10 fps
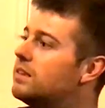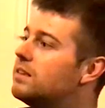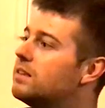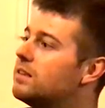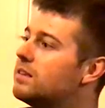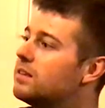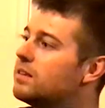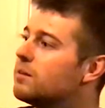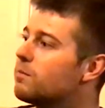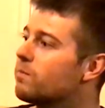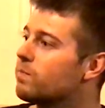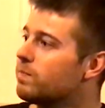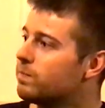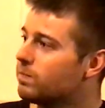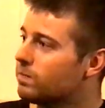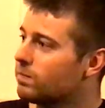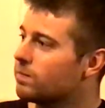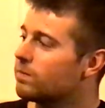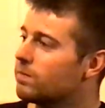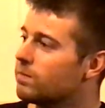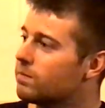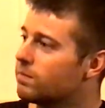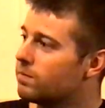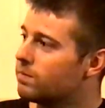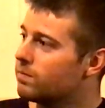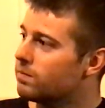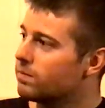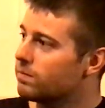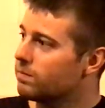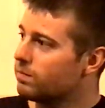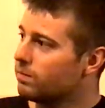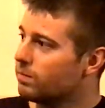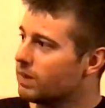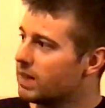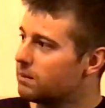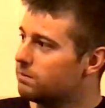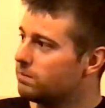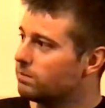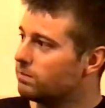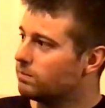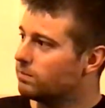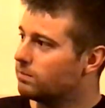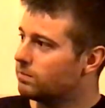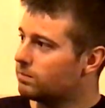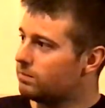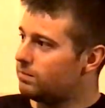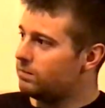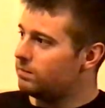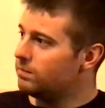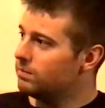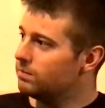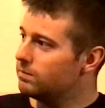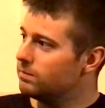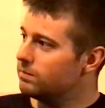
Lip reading: (not speaking)